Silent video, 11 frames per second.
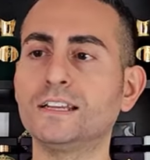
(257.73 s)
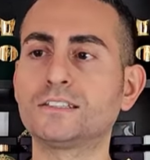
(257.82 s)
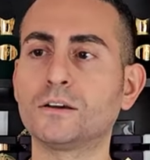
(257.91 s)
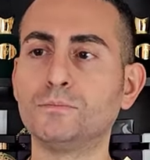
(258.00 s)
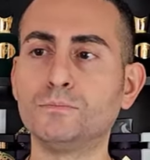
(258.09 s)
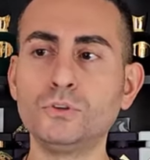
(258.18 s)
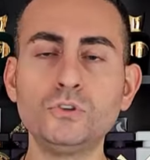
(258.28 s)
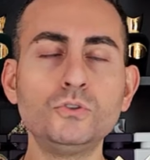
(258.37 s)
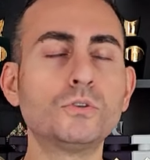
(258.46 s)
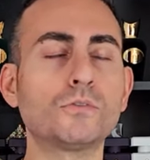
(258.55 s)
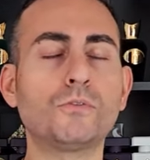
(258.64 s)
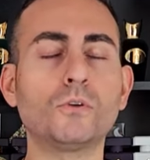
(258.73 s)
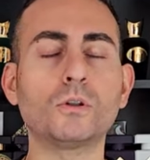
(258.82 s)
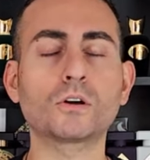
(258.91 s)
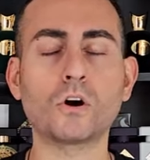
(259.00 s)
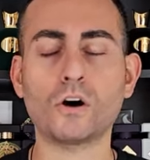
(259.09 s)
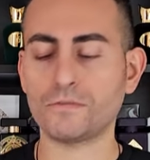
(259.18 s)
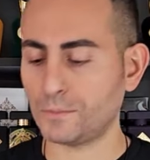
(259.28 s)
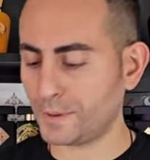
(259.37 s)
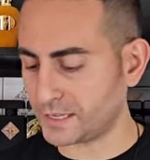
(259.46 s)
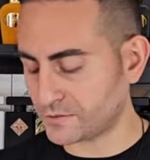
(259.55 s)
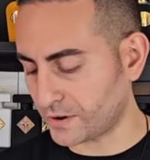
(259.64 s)
It's a beautiful
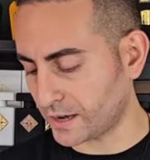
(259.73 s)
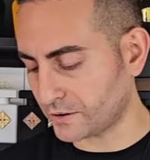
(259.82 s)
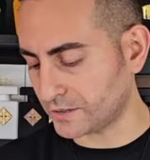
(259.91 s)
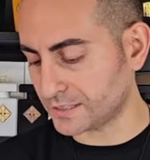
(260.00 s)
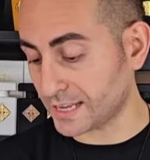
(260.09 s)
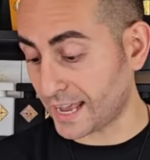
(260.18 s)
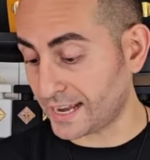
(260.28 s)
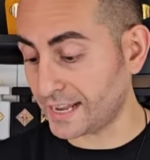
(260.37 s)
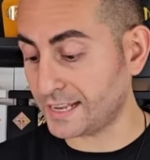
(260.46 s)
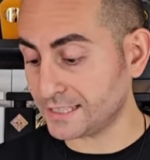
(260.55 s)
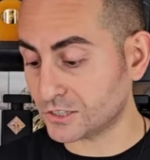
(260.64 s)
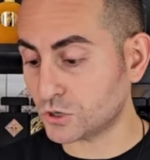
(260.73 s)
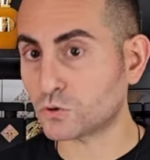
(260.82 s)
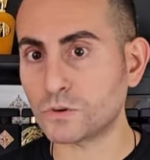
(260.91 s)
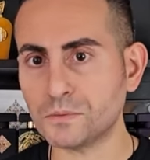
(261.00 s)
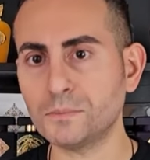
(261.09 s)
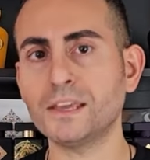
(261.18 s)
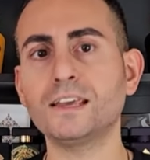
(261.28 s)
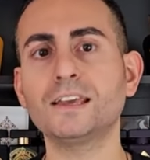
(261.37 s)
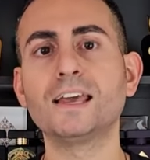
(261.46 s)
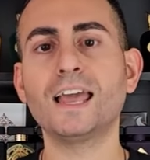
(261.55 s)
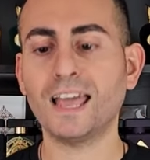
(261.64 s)
coffee-based fragrance, and it is
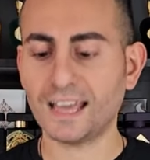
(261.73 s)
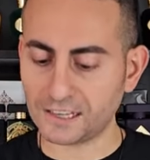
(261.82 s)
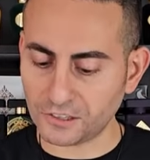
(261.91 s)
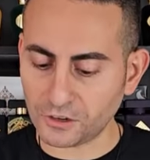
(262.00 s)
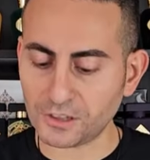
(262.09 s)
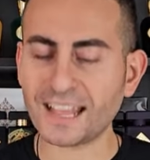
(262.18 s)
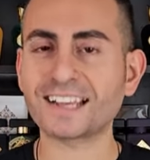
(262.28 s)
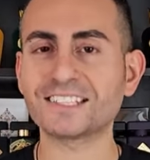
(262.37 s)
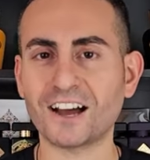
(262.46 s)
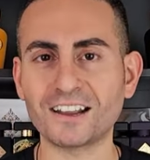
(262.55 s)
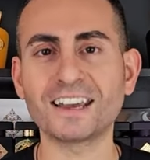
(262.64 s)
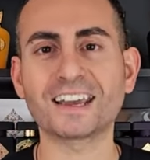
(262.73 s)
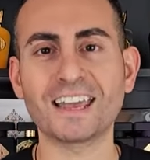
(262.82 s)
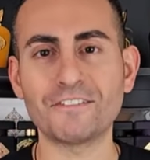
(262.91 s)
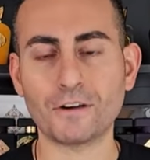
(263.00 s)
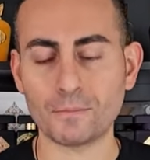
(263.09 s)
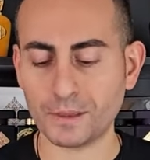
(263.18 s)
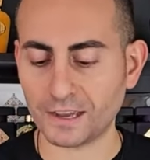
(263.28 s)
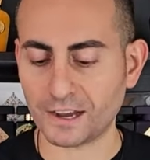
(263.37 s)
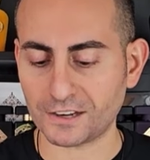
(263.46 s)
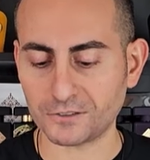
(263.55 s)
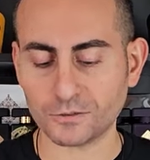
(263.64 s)
creamy and a little lactonic, if I'm being
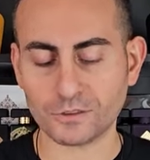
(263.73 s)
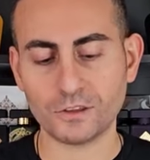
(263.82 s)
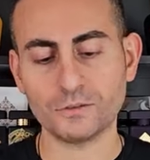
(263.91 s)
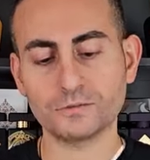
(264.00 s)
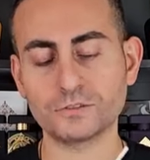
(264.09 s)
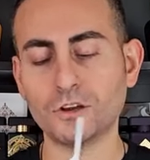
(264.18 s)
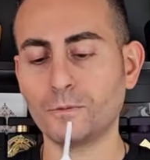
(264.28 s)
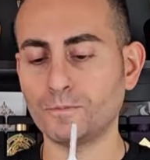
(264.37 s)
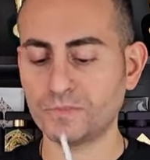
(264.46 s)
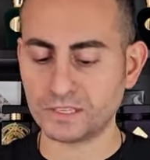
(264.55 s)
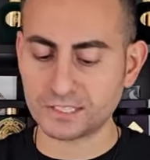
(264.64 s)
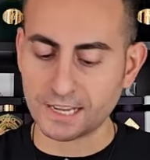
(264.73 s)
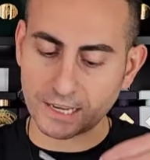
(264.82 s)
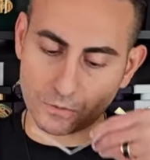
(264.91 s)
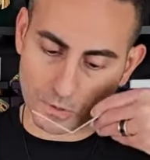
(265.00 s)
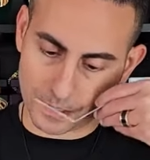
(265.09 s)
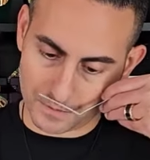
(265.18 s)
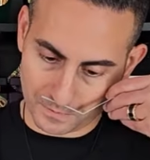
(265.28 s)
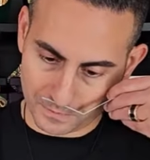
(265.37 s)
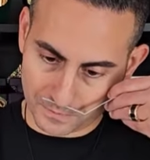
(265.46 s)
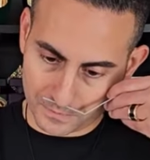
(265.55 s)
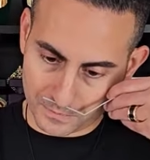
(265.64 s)
honest with you. So the second one,
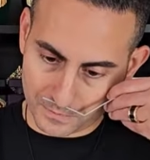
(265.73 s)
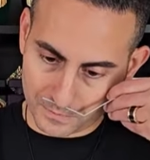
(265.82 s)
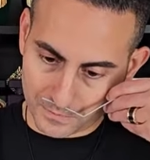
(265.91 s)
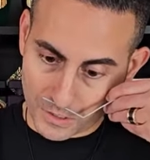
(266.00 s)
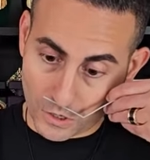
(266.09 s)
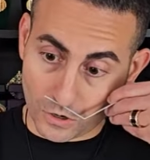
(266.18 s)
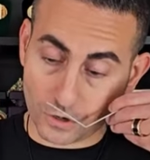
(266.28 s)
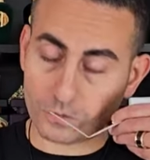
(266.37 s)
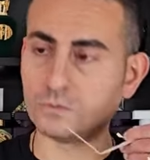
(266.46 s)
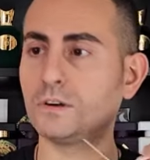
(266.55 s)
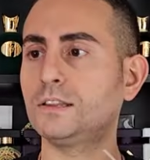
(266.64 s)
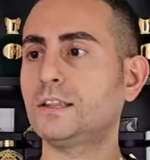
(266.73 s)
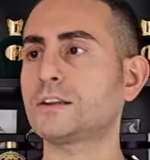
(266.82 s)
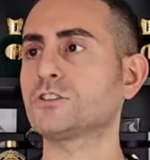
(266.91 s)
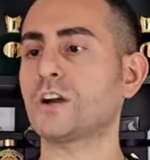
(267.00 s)
oh, a lot of